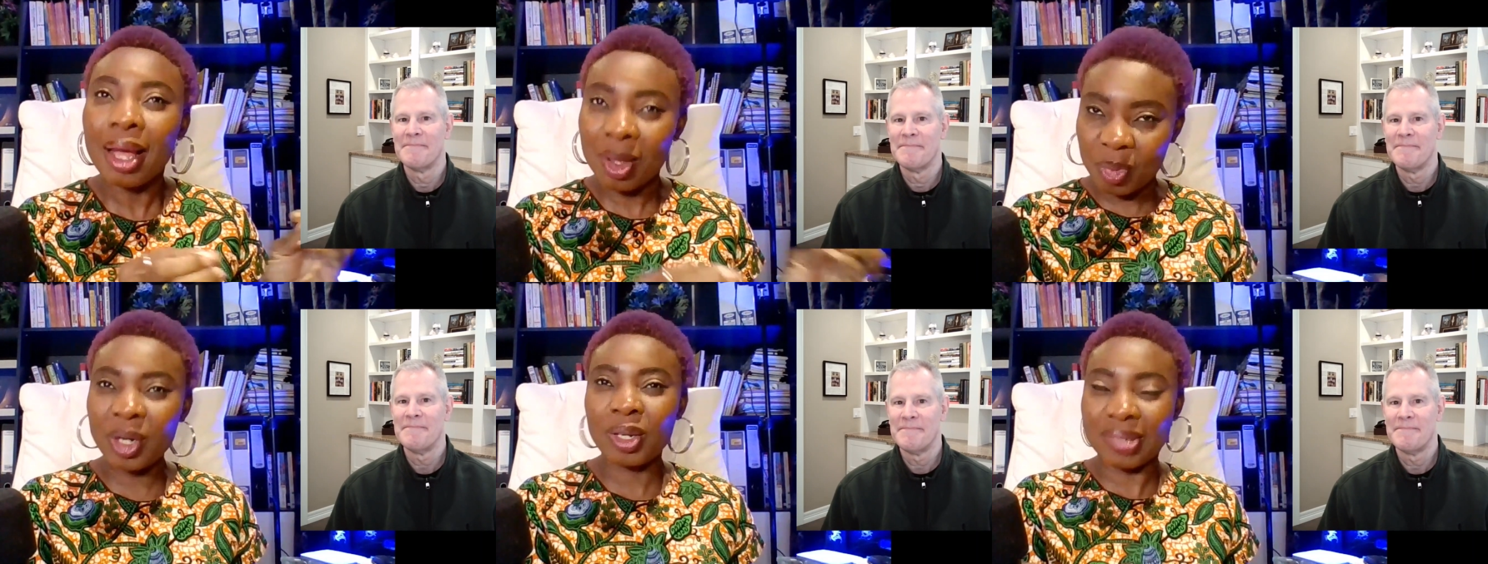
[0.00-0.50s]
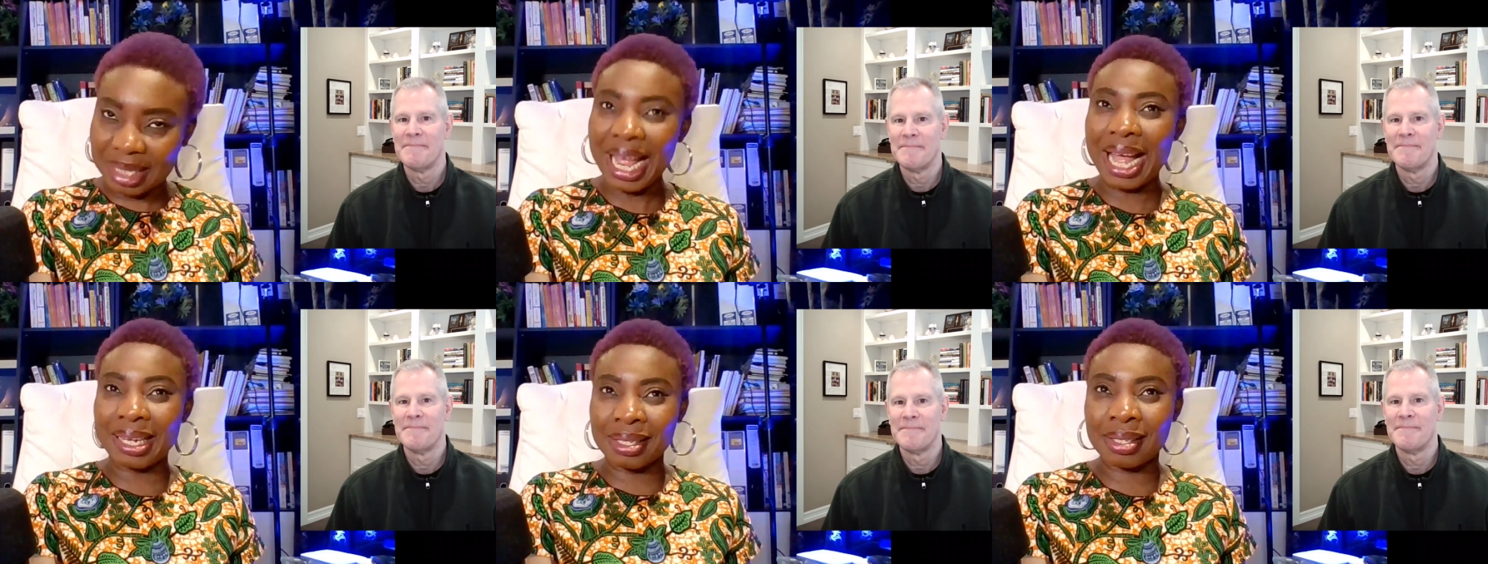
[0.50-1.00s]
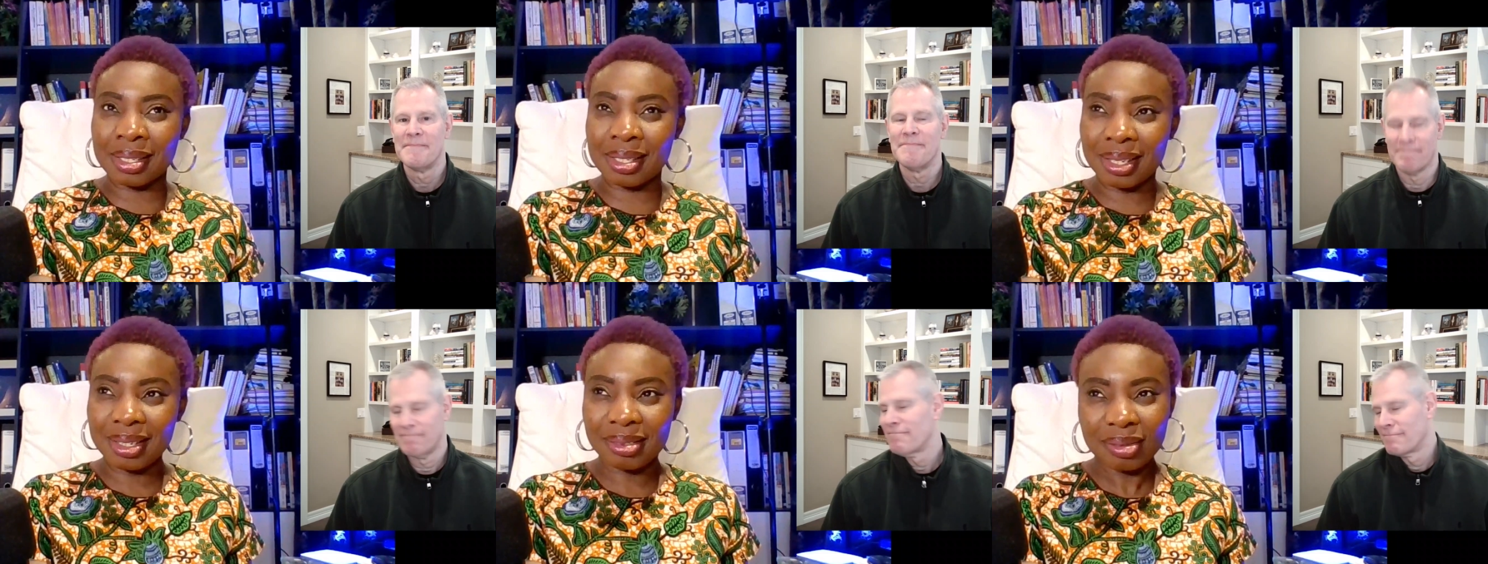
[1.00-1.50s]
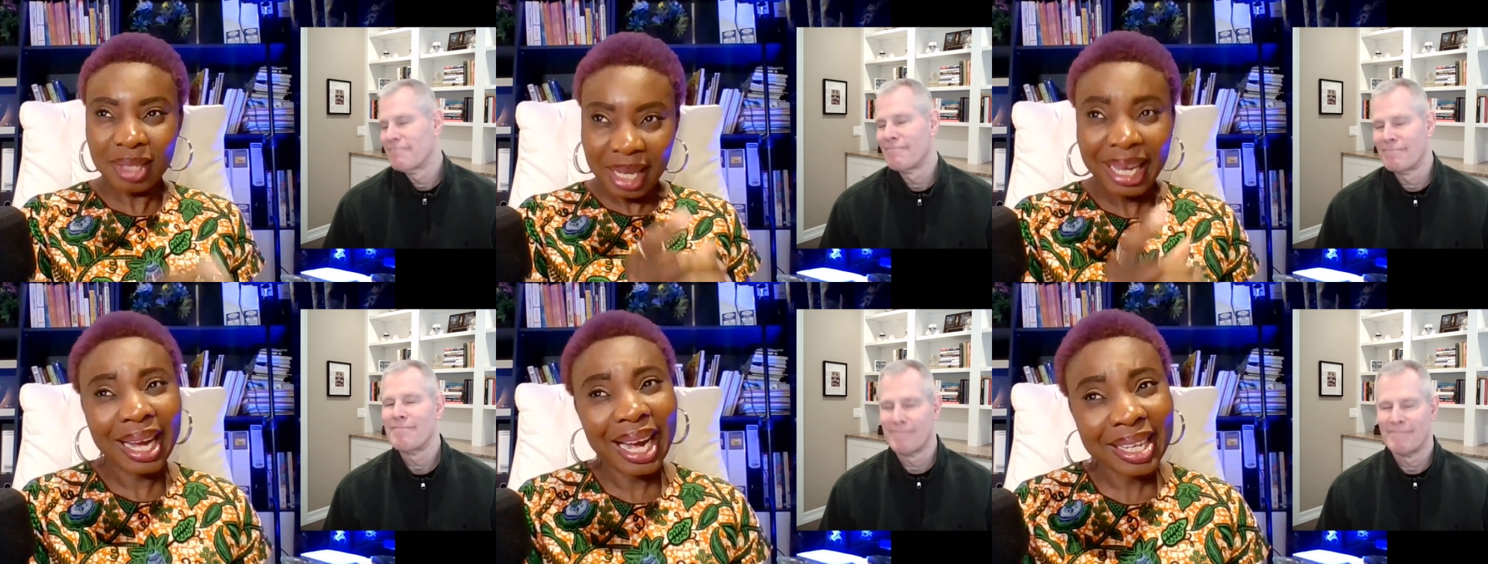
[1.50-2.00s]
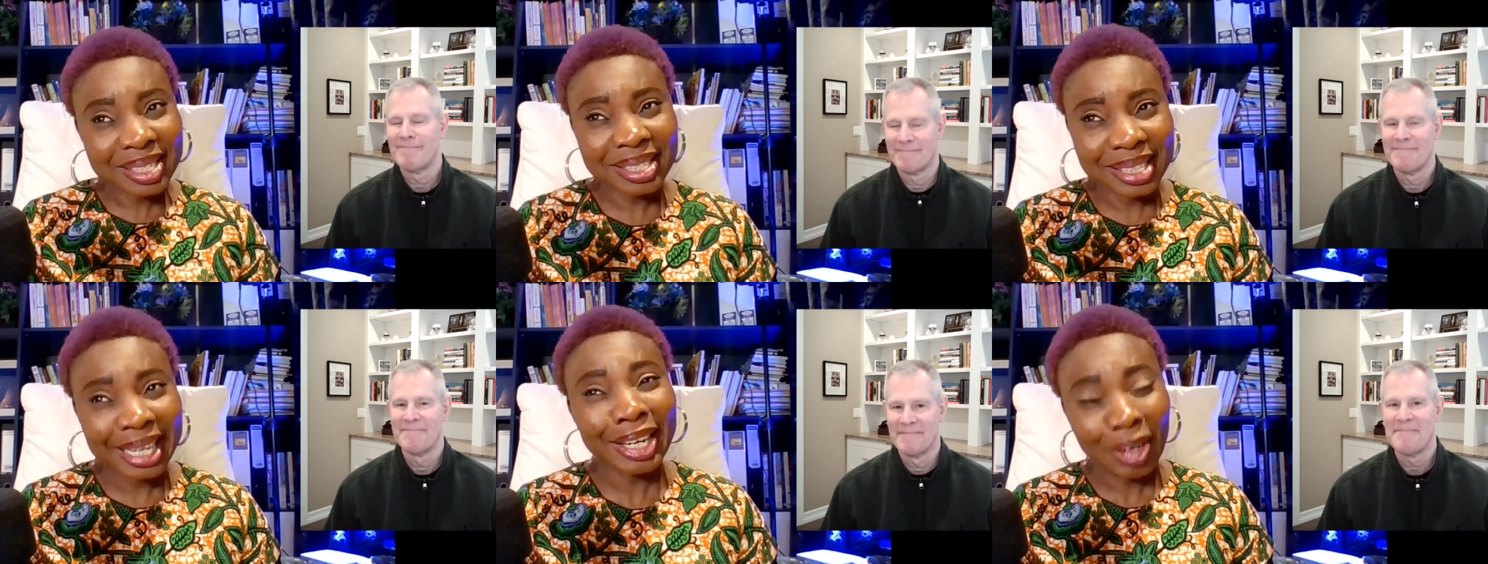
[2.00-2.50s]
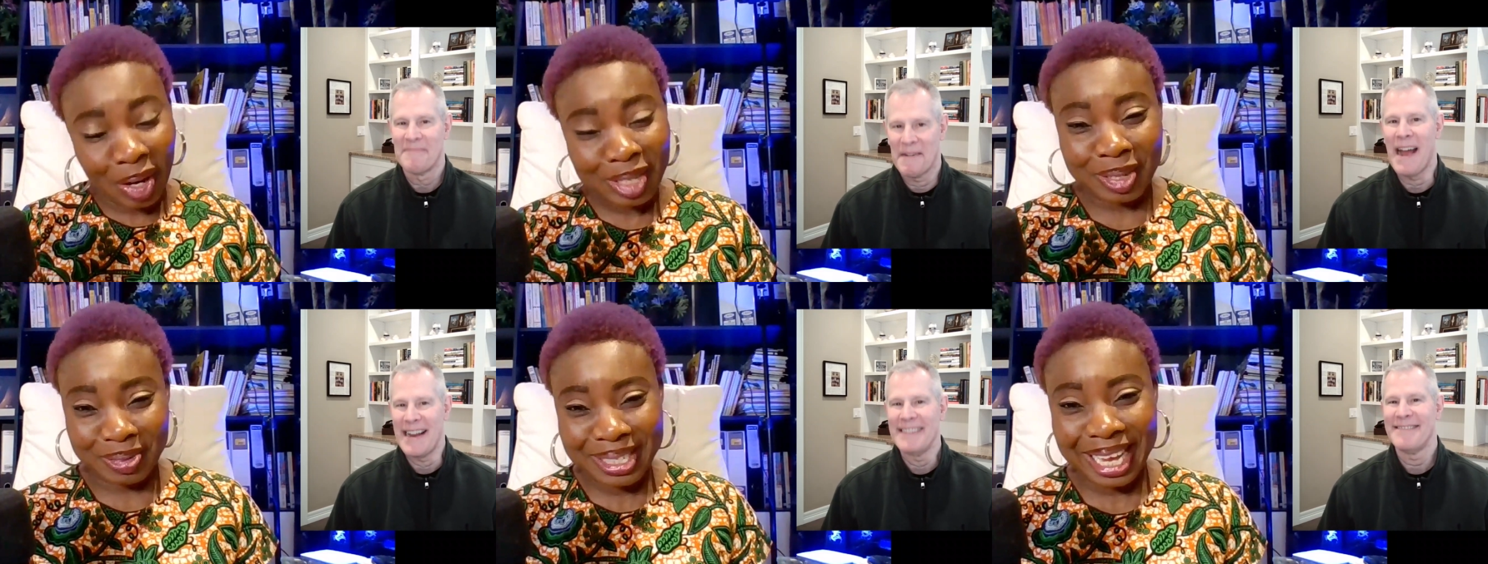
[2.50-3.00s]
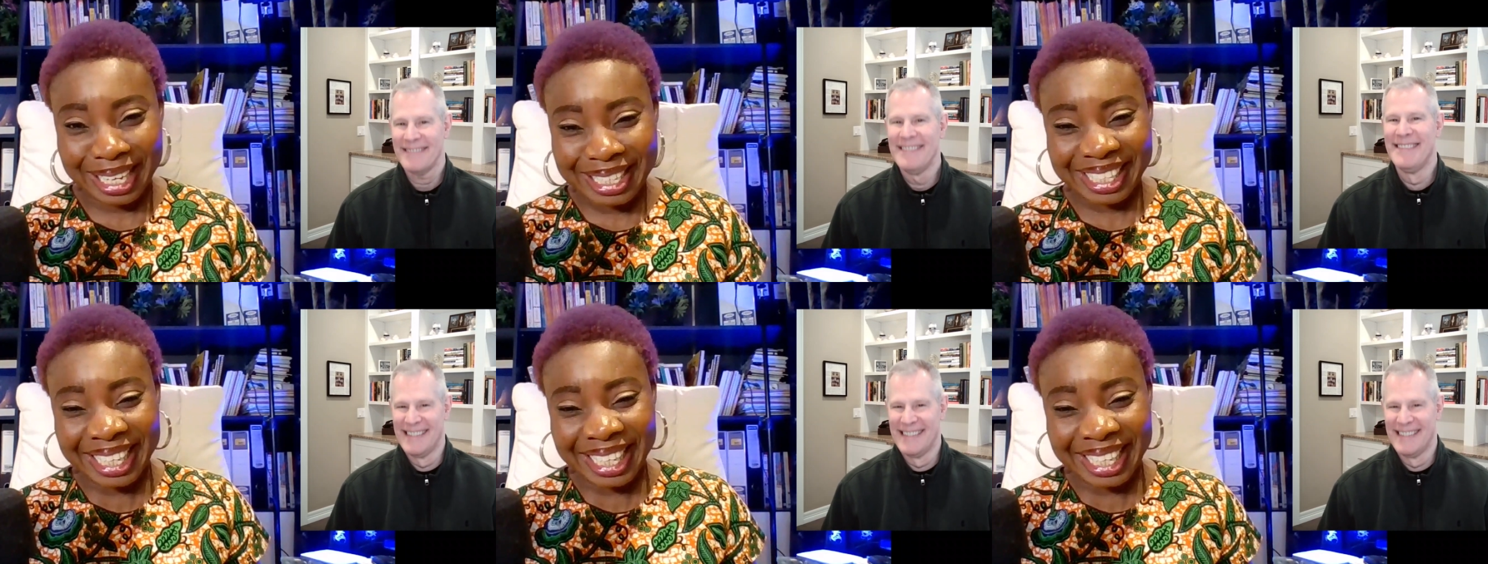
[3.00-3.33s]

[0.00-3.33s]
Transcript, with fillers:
Speaker 1: a bit of sense. Actually, a lot of sense.